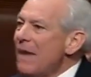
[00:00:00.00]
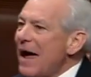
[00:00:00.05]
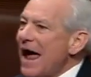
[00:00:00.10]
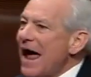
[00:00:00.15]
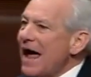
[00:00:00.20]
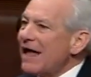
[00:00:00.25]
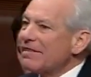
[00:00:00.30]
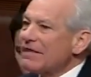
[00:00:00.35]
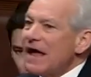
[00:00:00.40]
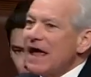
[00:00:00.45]

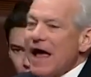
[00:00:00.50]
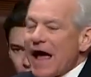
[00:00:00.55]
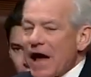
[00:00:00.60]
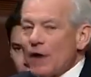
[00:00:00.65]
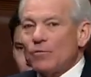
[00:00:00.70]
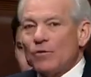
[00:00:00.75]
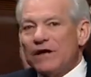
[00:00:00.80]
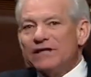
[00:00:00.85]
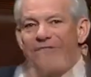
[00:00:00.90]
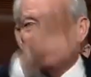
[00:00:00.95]
math,
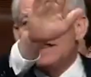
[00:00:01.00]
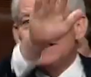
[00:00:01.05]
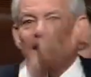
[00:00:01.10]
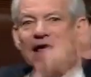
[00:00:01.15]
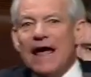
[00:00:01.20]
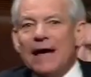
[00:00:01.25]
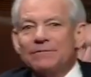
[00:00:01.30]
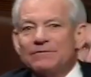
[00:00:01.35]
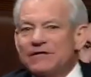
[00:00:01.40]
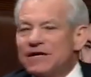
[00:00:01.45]
and raising the
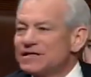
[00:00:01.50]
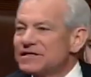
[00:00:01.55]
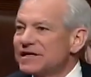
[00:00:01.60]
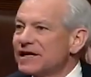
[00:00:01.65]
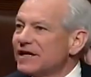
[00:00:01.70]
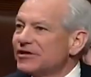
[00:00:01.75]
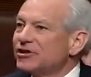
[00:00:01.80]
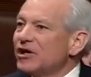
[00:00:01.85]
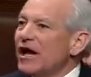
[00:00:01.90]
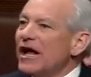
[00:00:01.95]
caps doesn't
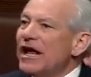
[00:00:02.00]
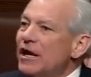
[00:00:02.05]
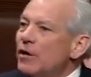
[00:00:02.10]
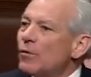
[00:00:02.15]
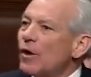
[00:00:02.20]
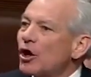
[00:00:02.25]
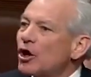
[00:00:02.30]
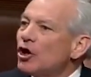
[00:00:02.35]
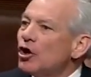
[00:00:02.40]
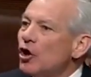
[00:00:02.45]
get you
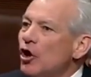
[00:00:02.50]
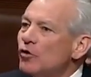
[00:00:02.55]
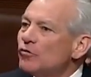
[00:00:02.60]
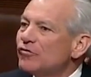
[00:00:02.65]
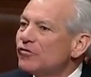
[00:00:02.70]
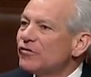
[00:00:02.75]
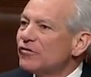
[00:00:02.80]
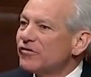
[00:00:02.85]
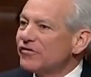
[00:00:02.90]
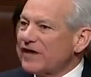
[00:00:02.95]
anywhere
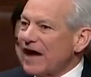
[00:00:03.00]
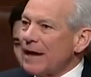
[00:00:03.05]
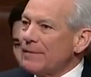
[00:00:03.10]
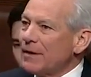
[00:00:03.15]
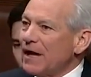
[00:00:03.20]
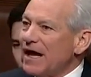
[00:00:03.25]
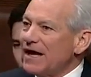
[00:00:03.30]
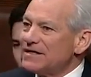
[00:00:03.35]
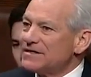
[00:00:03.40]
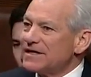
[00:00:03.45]
close to
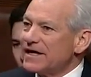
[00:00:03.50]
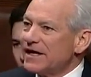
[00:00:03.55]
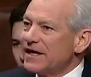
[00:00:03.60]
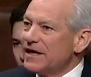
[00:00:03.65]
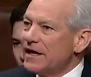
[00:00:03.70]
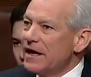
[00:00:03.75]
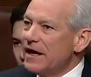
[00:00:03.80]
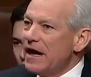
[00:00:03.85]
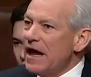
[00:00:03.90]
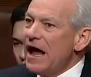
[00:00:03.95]
stabilizing
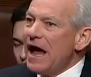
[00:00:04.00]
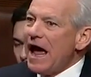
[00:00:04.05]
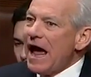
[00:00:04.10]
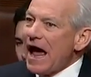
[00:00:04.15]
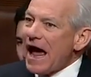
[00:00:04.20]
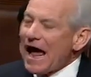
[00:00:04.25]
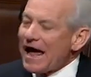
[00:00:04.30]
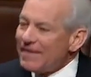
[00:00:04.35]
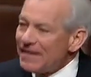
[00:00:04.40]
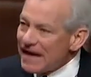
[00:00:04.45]
it.
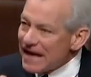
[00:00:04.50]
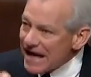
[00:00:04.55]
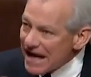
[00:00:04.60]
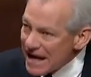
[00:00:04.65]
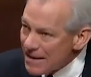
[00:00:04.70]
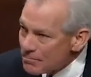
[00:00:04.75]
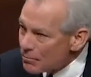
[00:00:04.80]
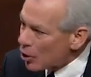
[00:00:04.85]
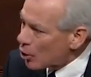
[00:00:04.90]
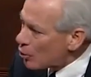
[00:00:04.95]
And the
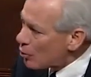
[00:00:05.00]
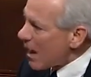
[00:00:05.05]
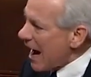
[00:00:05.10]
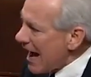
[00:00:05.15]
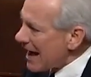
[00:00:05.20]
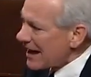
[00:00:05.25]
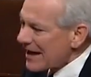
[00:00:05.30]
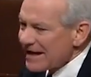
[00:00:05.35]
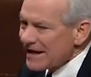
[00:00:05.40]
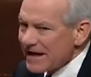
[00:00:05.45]

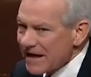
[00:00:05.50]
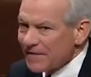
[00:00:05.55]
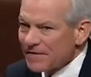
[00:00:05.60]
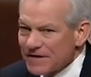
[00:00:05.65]
immorality